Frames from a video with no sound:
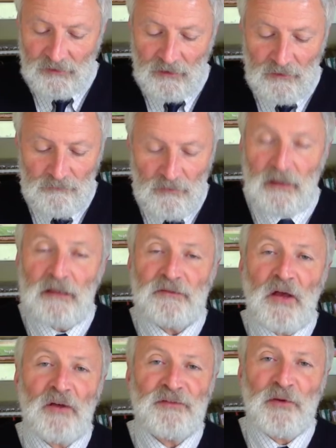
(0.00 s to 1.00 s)
Um, he's
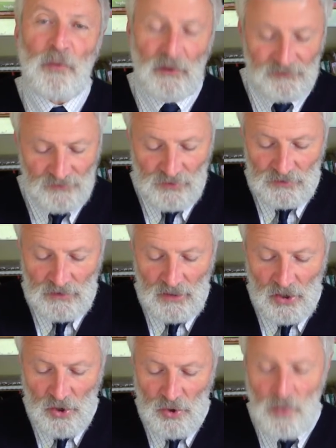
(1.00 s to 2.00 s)
asked the question
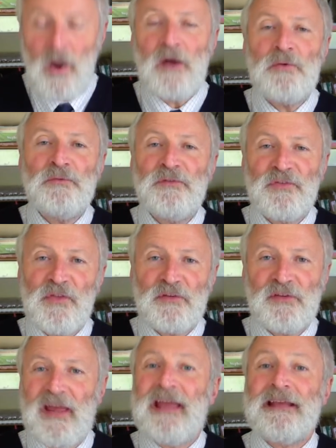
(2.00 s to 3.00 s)
who owns the
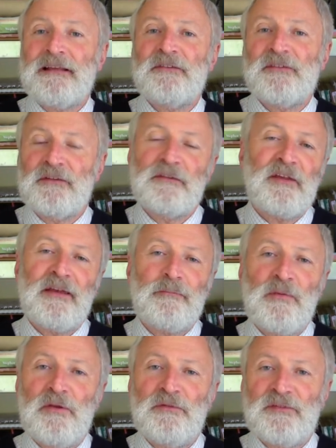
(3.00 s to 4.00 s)
tanks at the
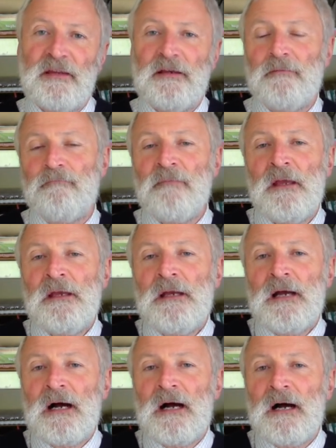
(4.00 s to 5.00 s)
Tank Museum?
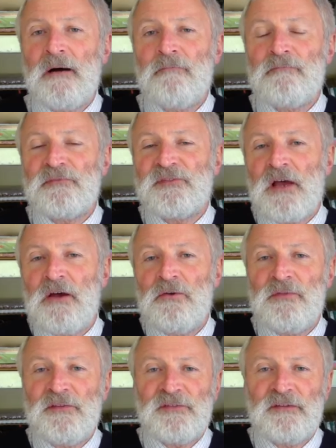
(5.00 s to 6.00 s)
Um, so,
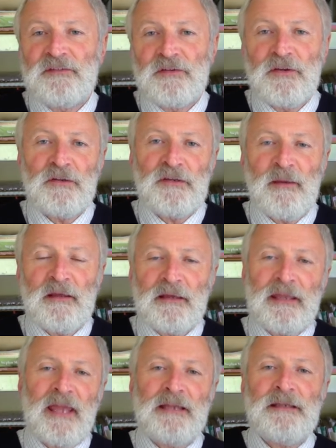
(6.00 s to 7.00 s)
this is the nerdy bit
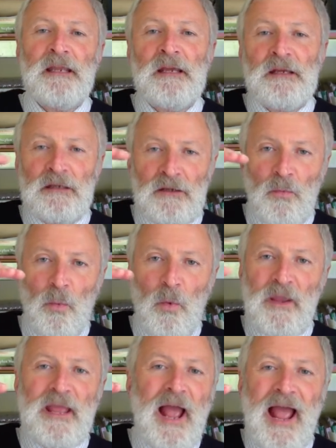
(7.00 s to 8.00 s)
again.
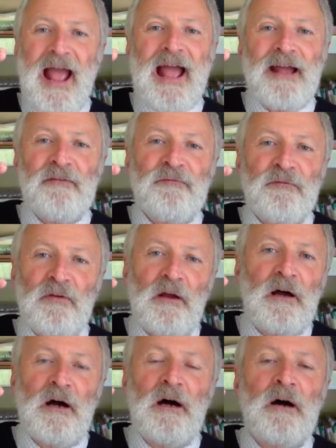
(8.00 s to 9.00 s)
We have,
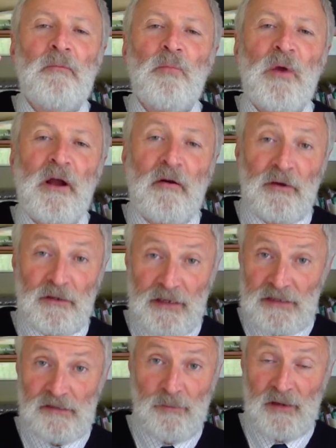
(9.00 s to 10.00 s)
um, we are an
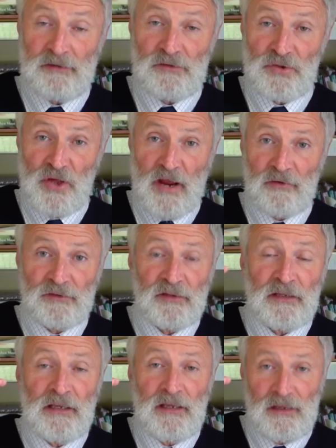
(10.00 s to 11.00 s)
independent
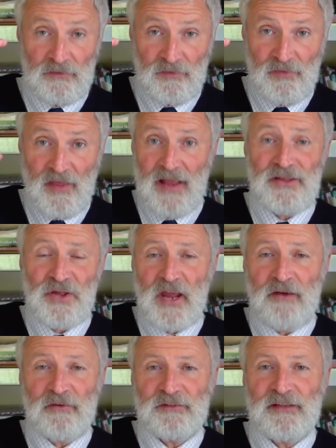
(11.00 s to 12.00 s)
charity. That
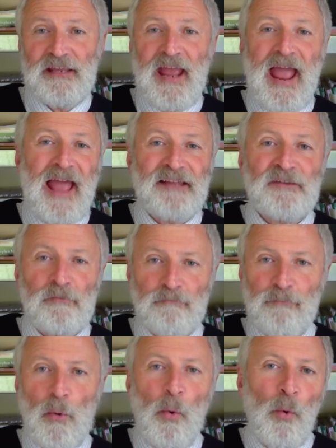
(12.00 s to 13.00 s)
charity has a
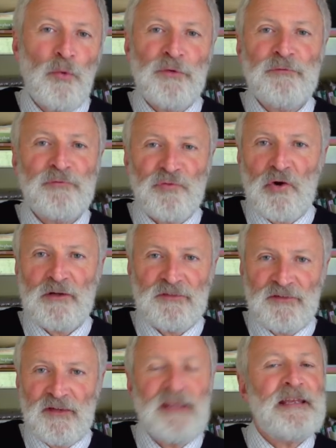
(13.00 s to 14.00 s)
board of
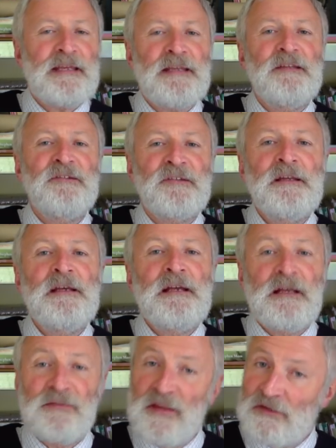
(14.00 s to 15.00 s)
trustees.
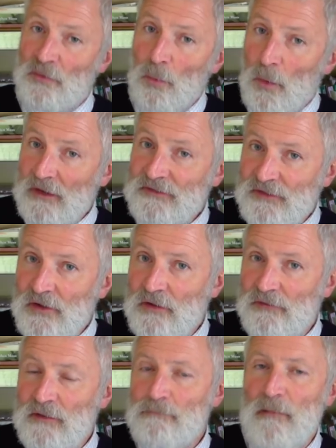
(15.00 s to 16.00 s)
There's always
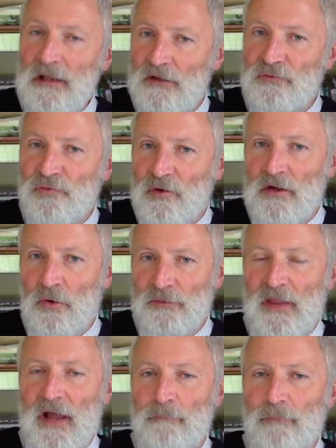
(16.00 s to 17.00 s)
serving military on
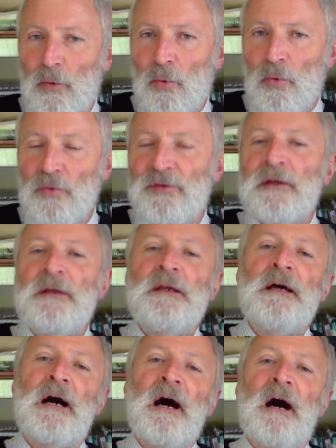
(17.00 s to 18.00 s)
that board,
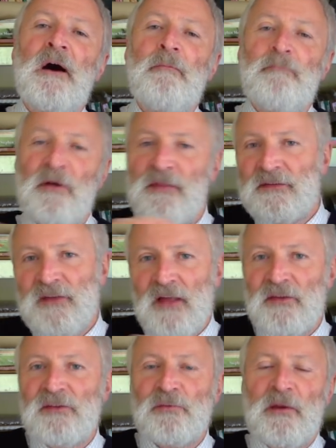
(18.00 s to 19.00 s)
um, but there's
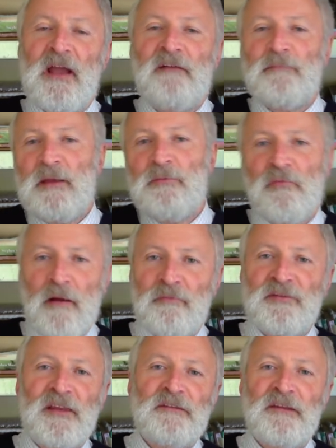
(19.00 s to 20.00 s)
others. We have people
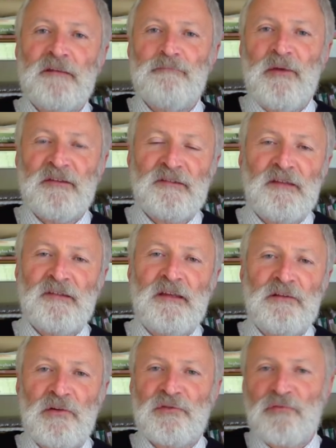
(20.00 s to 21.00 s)
representing business,
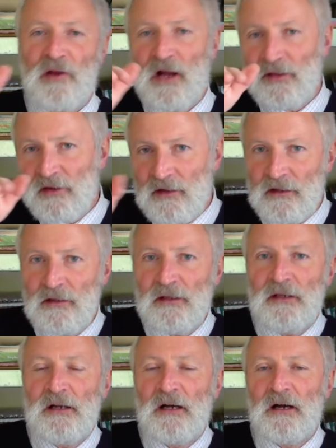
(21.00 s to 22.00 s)
industry, other
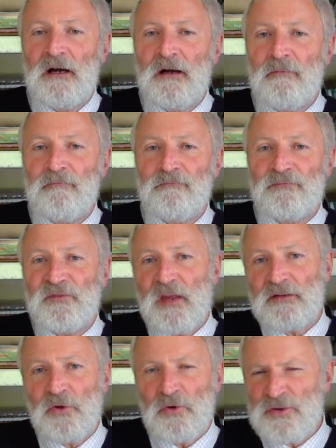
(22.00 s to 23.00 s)
um,
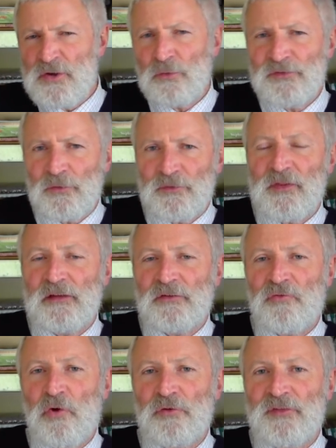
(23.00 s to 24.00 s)
technology, all sorts of things
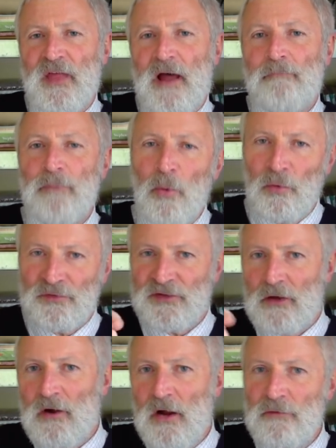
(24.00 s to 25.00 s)
across that board.
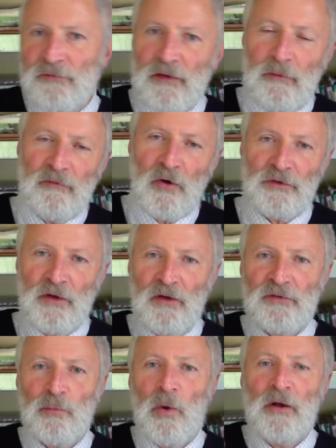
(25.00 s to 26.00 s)
So, hopefully, we've got a
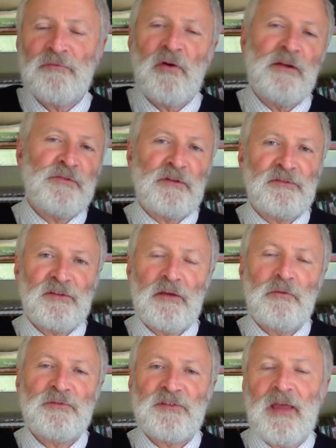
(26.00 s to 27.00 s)
nice wide ranging
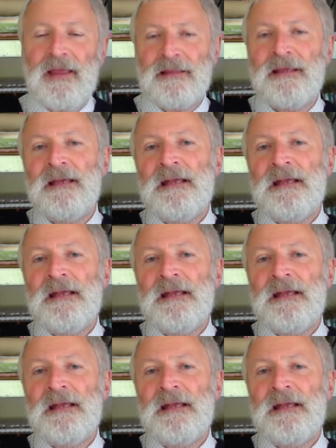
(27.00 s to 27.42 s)
skill set.